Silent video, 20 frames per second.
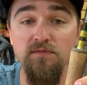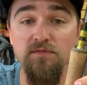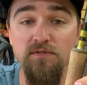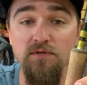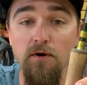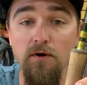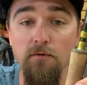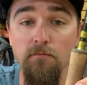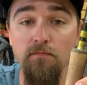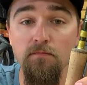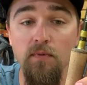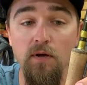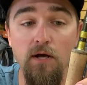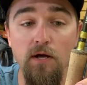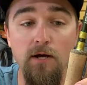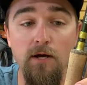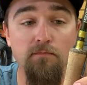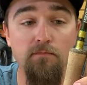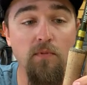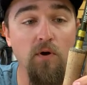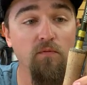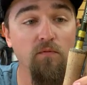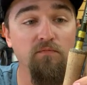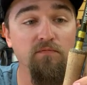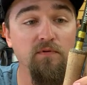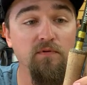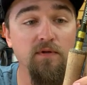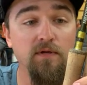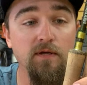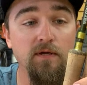So
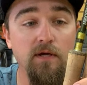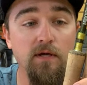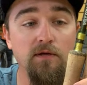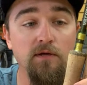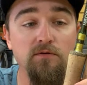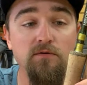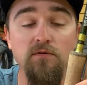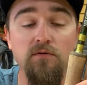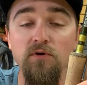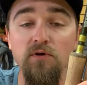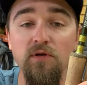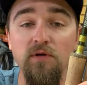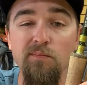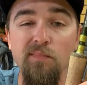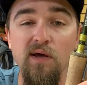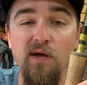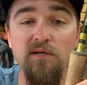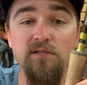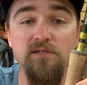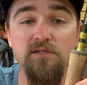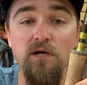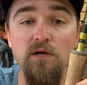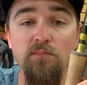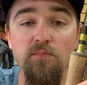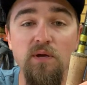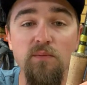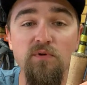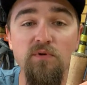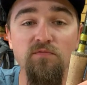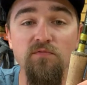hopefully you'll look at Maxxon
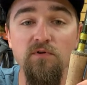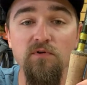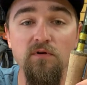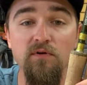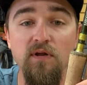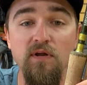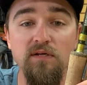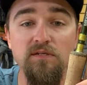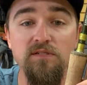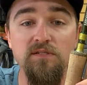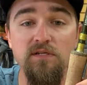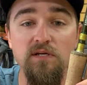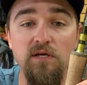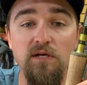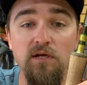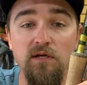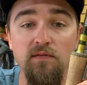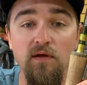maybe for your next stick,